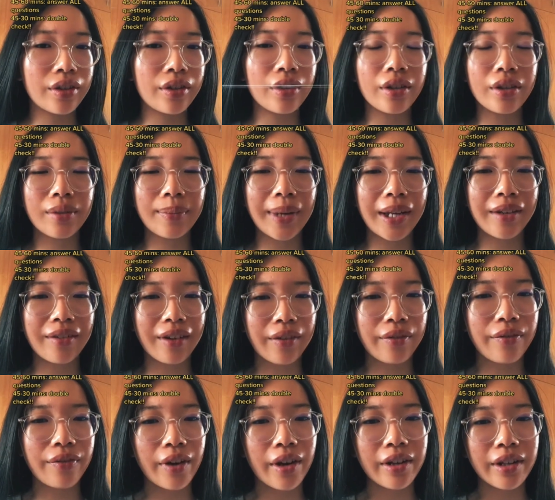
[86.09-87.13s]
you can spend
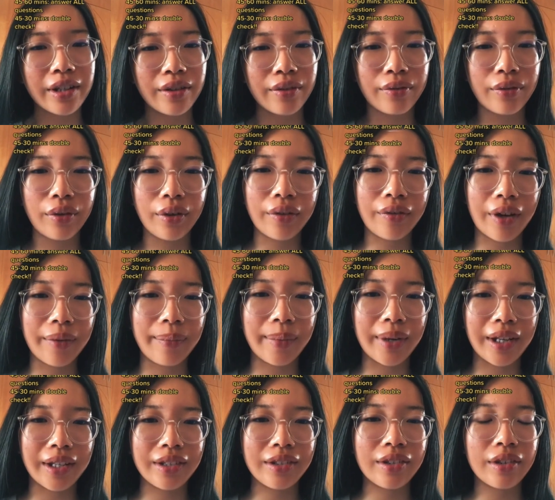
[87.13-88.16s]
around 30 to 45
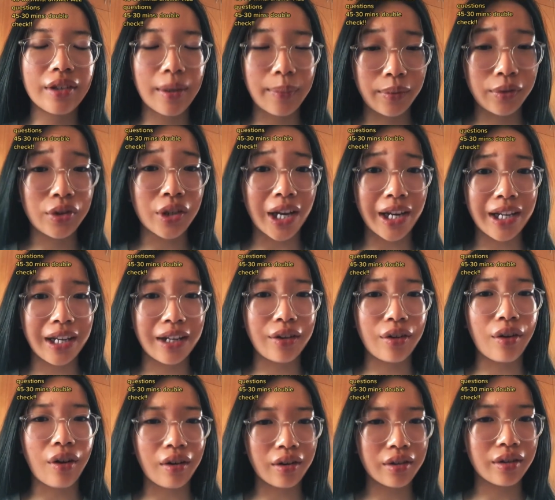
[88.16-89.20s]
minutes double checking
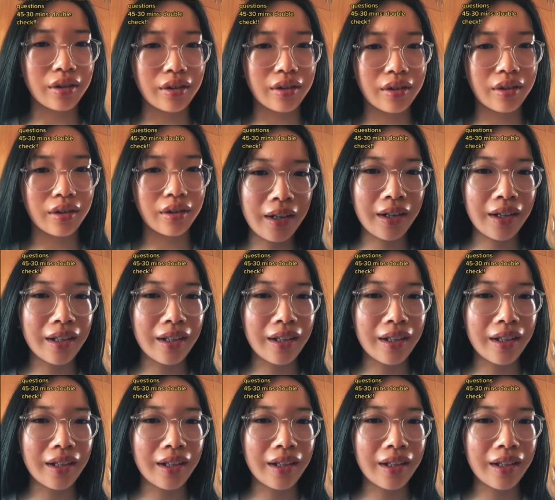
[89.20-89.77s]
your answers.